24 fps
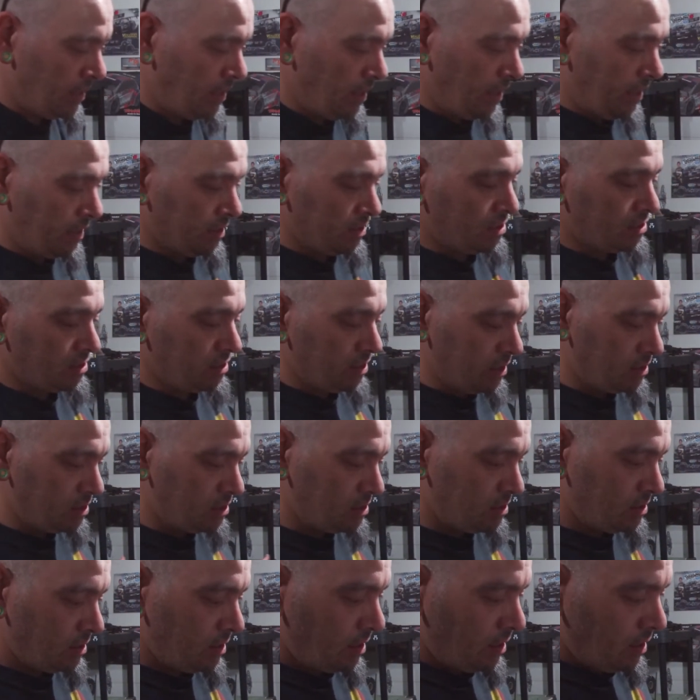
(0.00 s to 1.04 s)
It
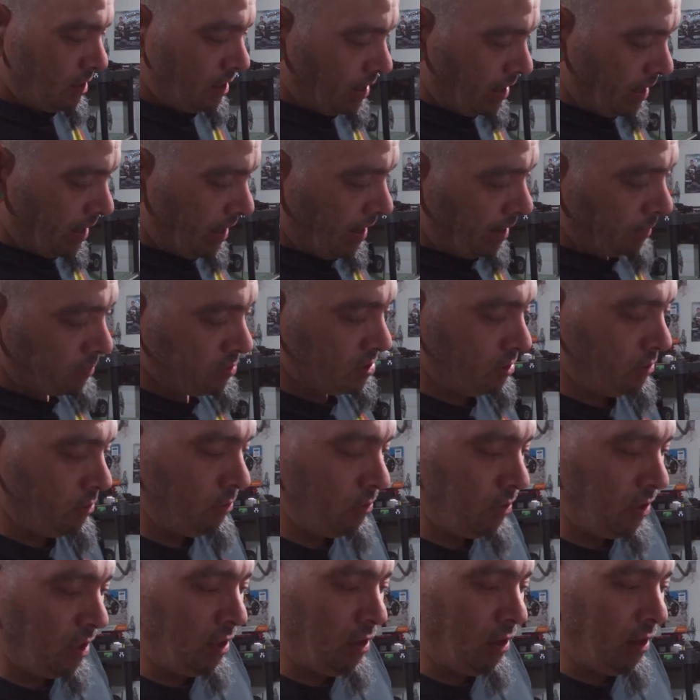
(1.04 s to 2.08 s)
sits
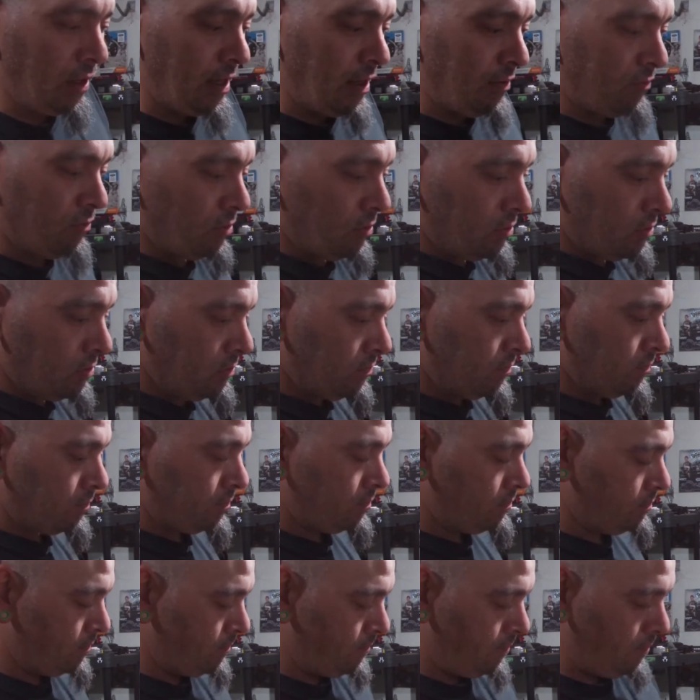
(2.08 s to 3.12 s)
absolutely level,
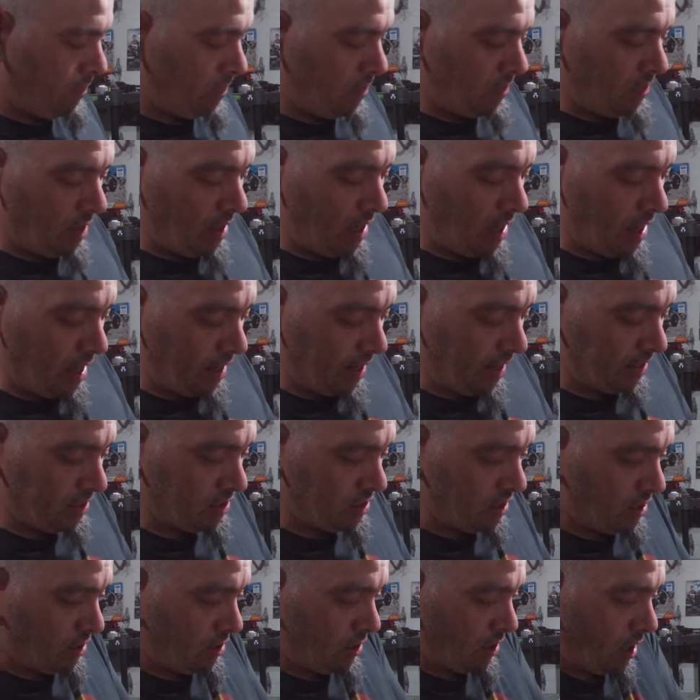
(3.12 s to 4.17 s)
and I
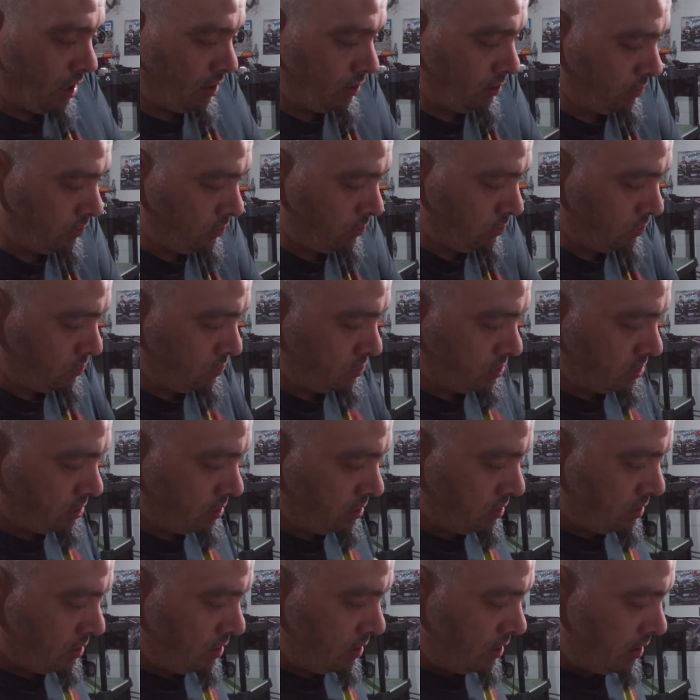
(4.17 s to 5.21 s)
did not lose
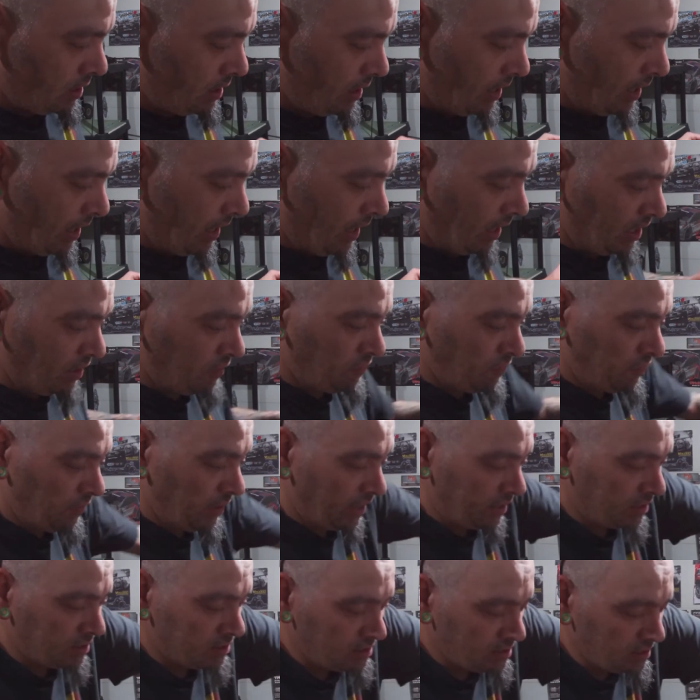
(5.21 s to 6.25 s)
any
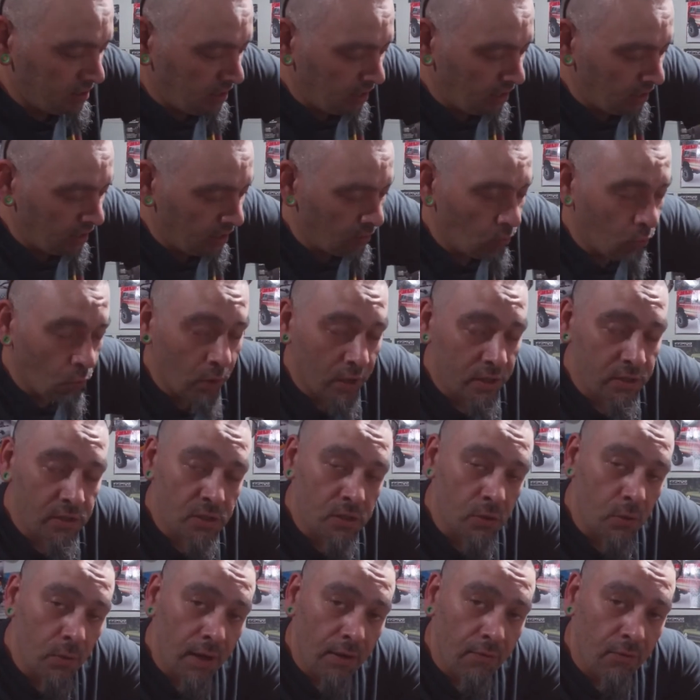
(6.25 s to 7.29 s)
flex in it
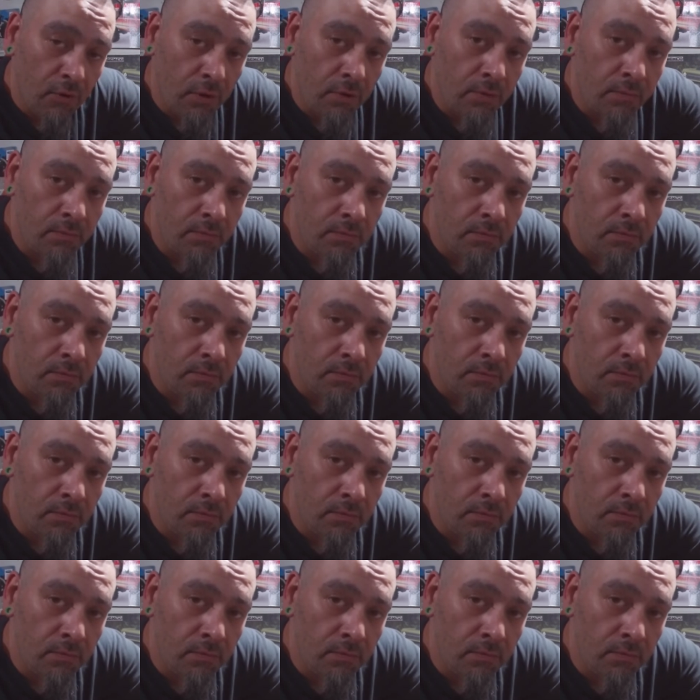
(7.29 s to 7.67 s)
whatsoever.